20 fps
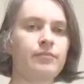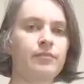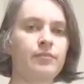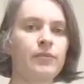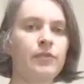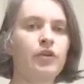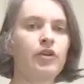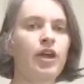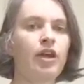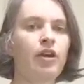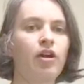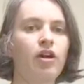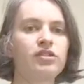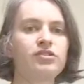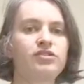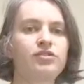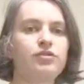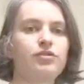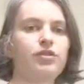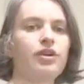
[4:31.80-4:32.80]
You can
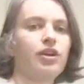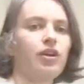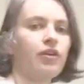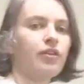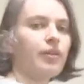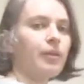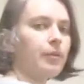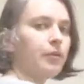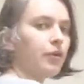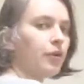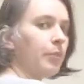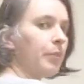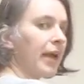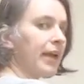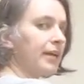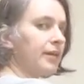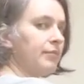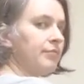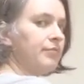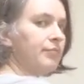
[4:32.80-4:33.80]
also do it on your
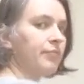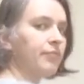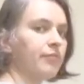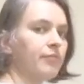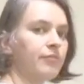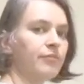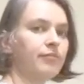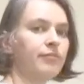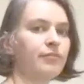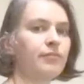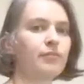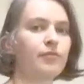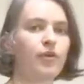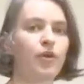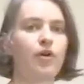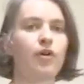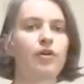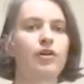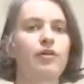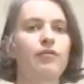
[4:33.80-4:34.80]
back,
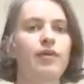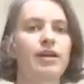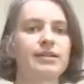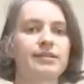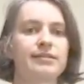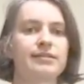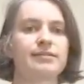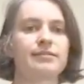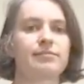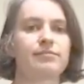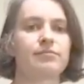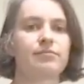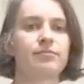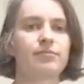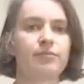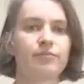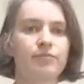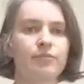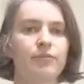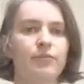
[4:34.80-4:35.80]
only once.
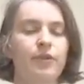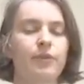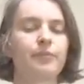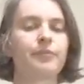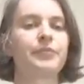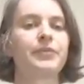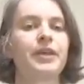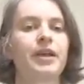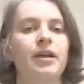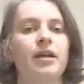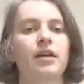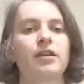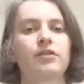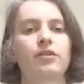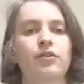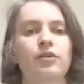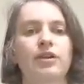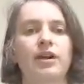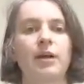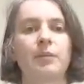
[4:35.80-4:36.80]

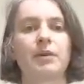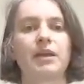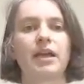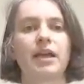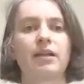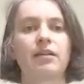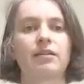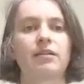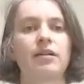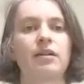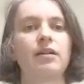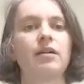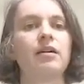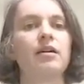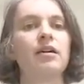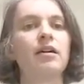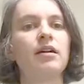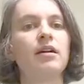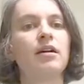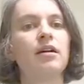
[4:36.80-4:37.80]
Don't come again
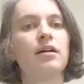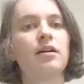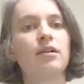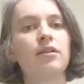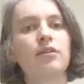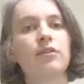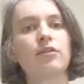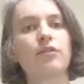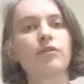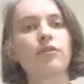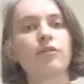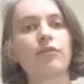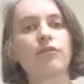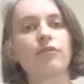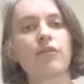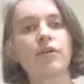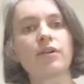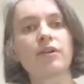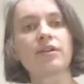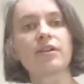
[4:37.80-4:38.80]
to the
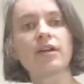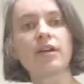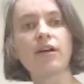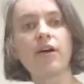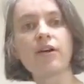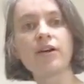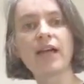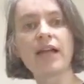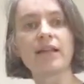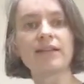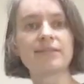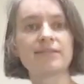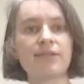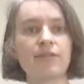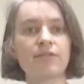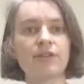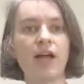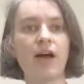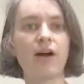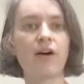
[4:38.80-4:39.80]
front. Okay,
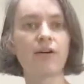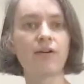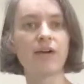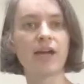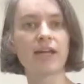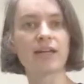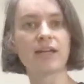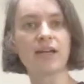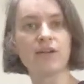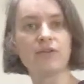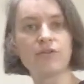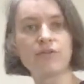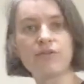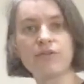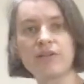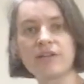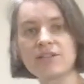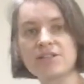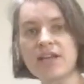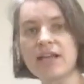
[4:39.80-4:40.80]
so now I can do
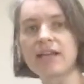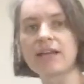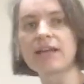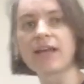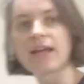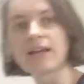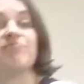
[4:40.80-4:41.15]
the check again.